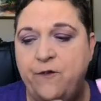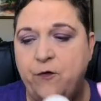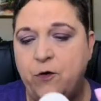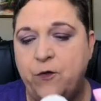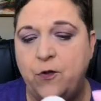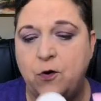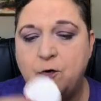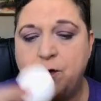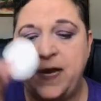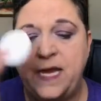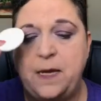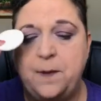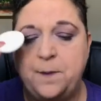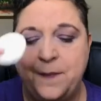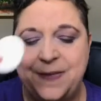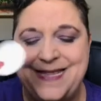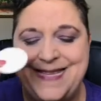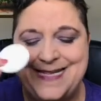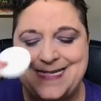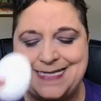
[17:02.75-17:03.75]
for the cream,
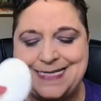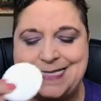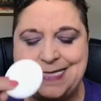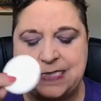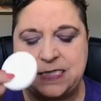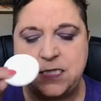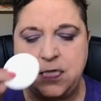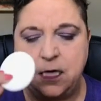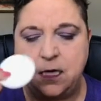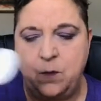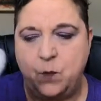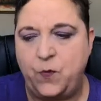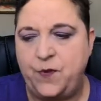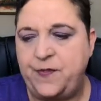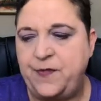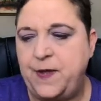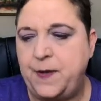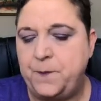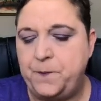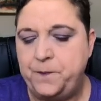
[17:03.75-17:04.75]
but this does come
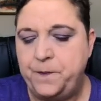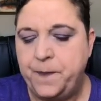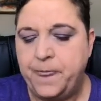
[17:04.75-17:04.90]
with it.